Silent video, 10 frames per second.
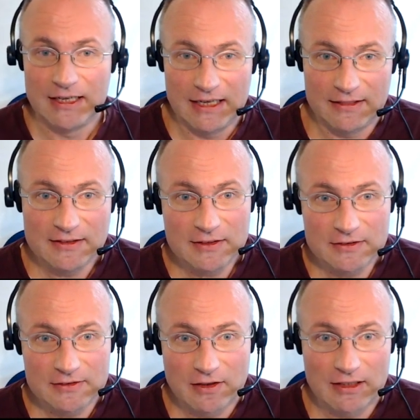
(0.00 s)
And this
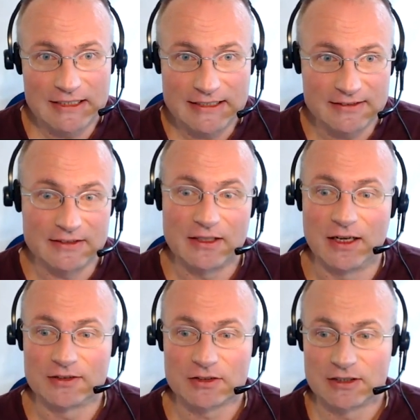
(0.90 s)
is the easy
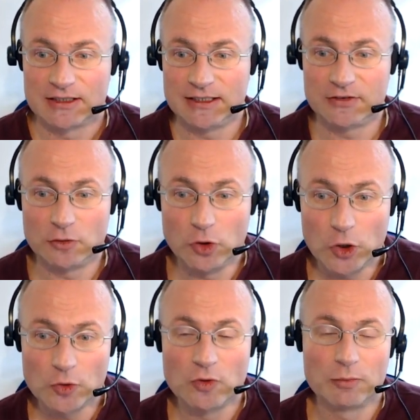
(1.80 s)
task. It's
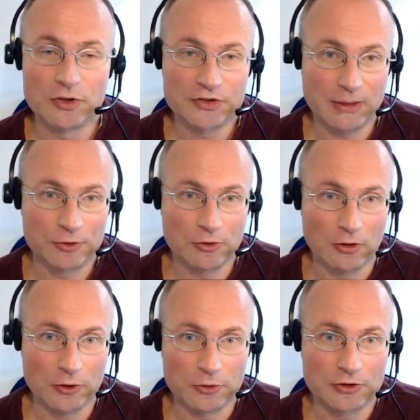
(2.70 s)
low perceptual
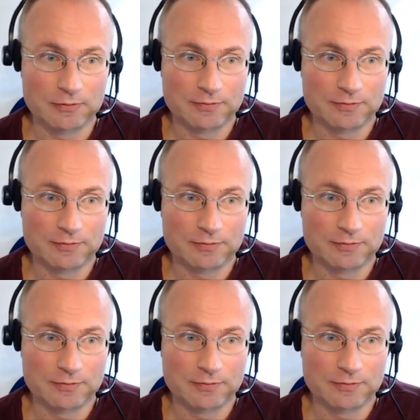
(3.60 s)
load.